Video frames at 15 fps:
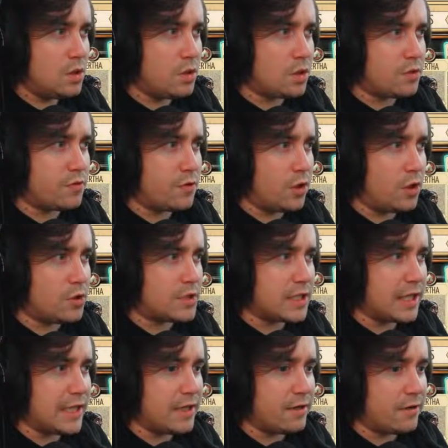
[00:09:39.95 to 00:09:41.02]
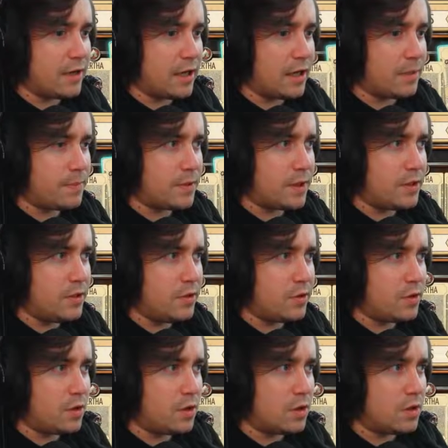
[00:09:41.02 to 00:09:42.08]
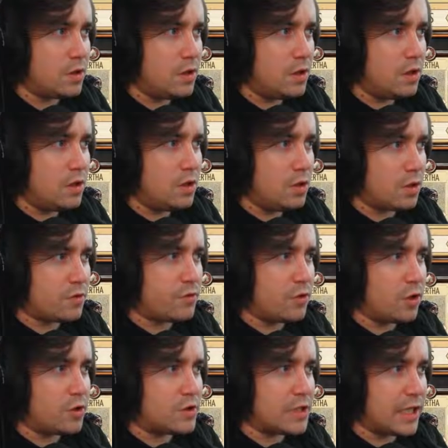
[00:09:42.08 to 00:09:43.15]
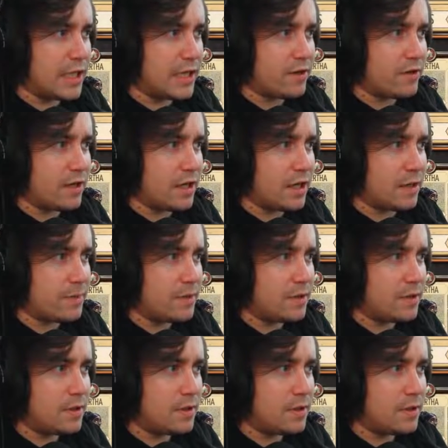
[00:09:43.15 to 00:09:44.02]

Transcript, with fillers: Lock throw, chain grab, and you got lock throw, chain grab,